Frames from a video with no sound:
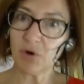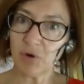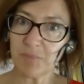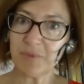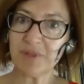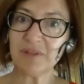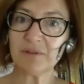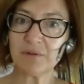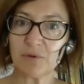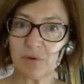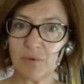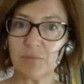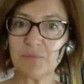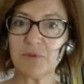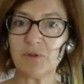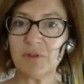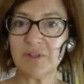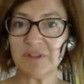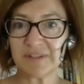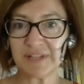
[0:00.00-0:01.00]
opens room
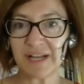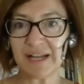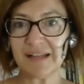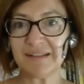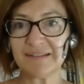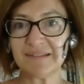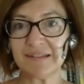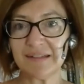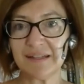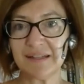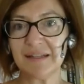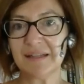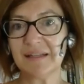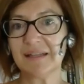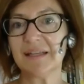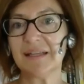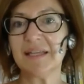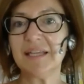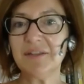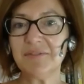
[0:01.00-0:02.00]
to discuss
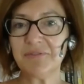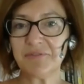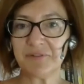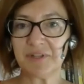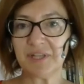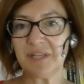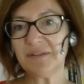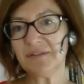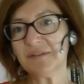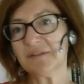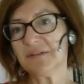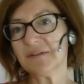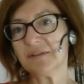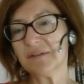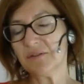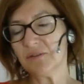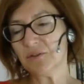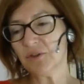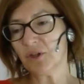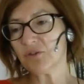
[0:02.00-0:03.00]
if it's
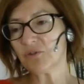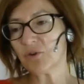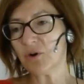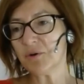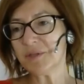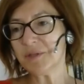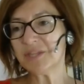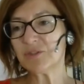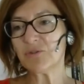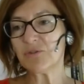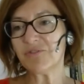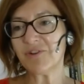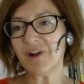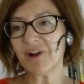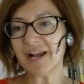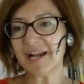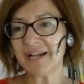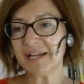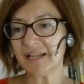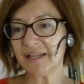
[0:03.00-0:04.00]
not going too
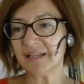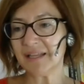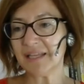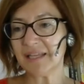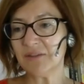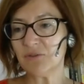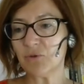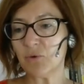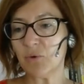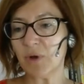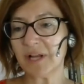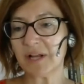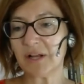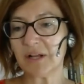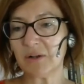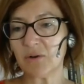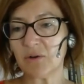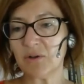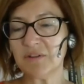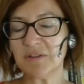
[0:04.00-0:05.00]
far into a
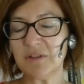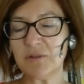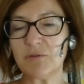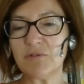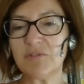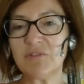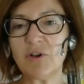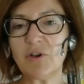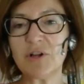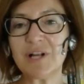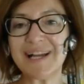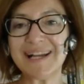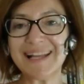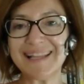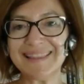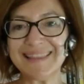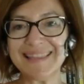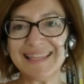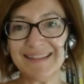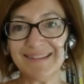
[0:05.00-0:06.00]
Constitución
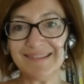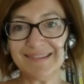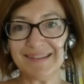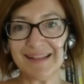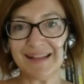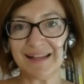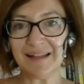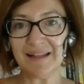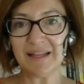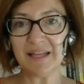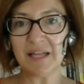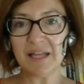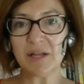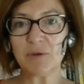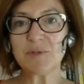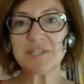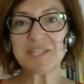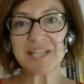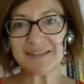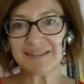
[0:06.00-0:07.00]
garantista,
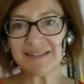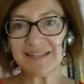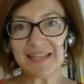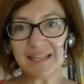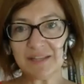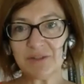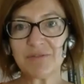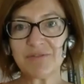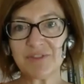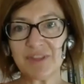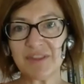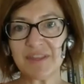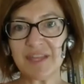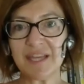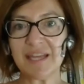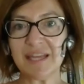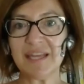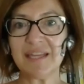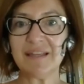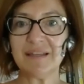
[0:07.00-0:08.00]
which at the end of the
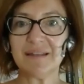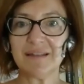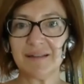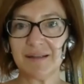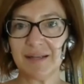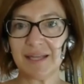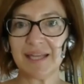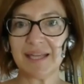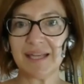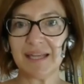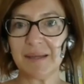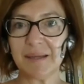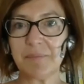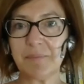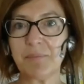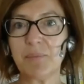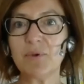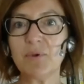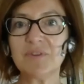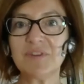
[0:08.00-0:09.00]
day
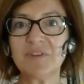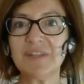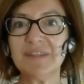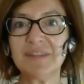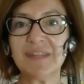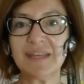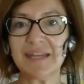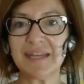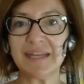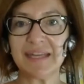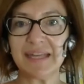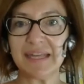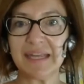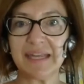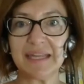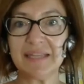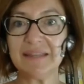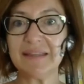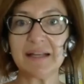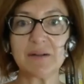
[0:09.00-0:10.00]
puts in
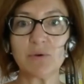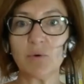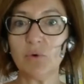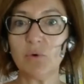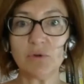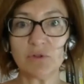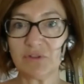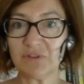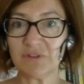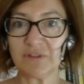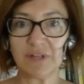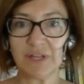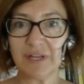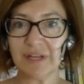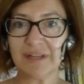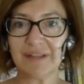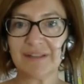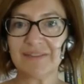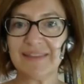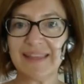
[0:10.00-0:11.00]
the course
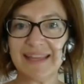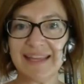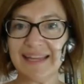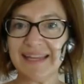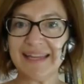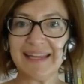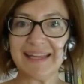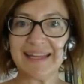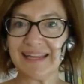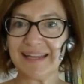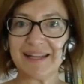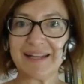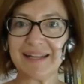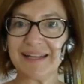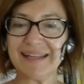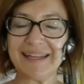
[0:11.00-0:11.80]
the